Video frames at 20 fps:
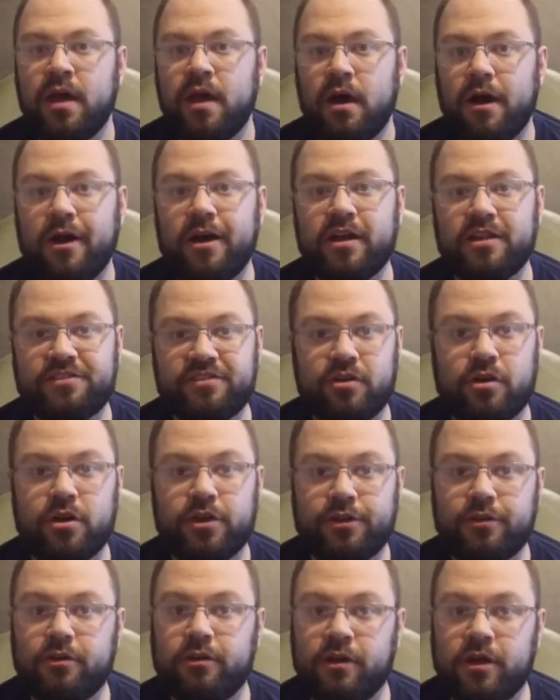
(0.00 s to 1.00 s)
odds are
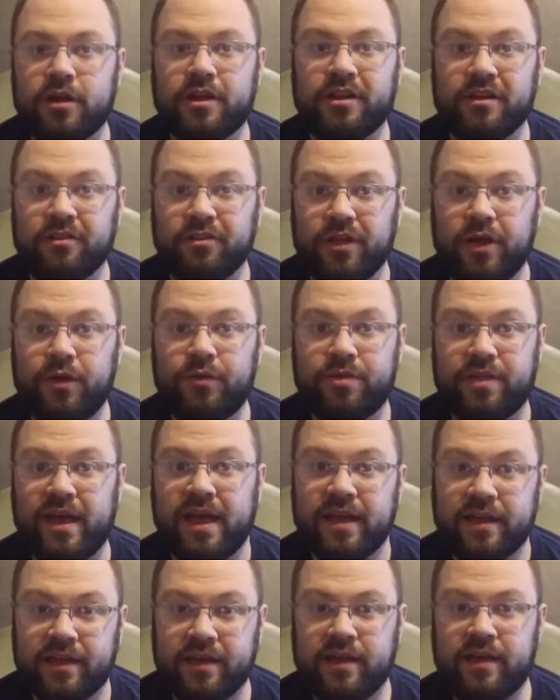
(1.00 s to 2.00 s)
you're not going to load
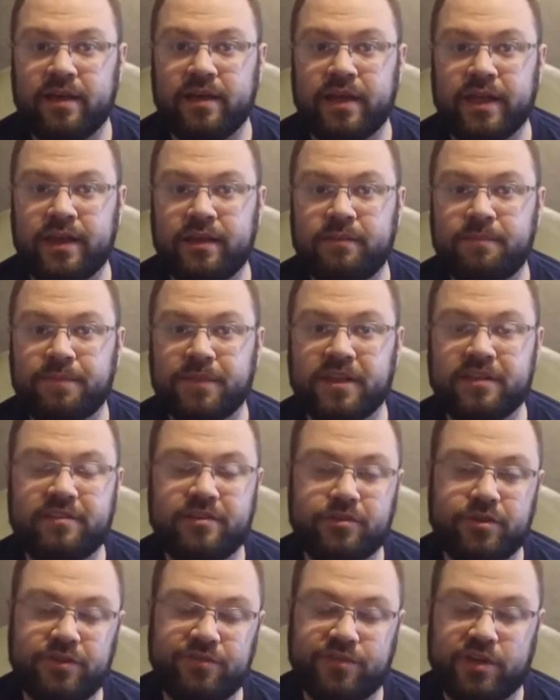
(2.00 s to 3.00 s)
that gun until
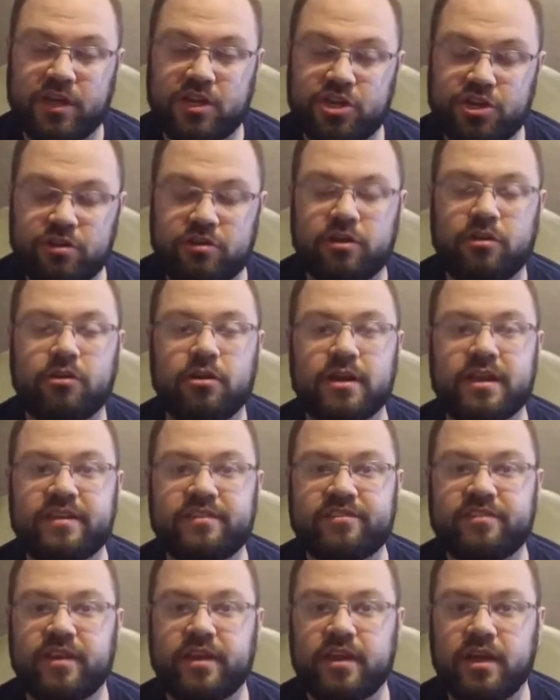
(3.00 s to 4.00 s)
you've got your target
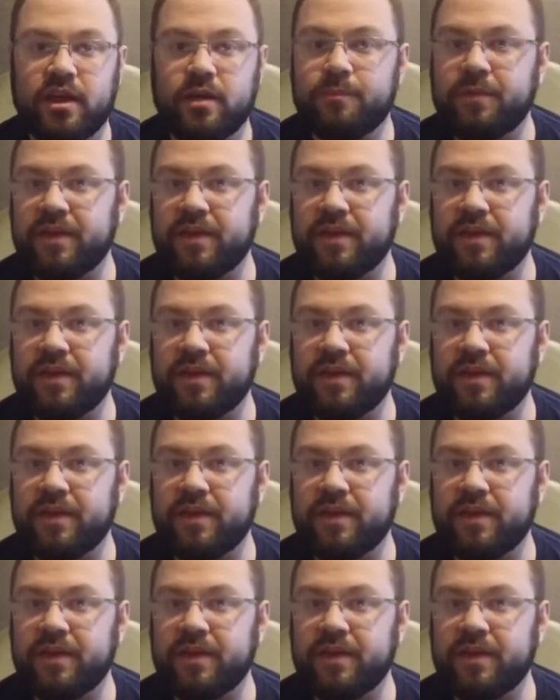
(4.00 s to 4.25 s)
set up,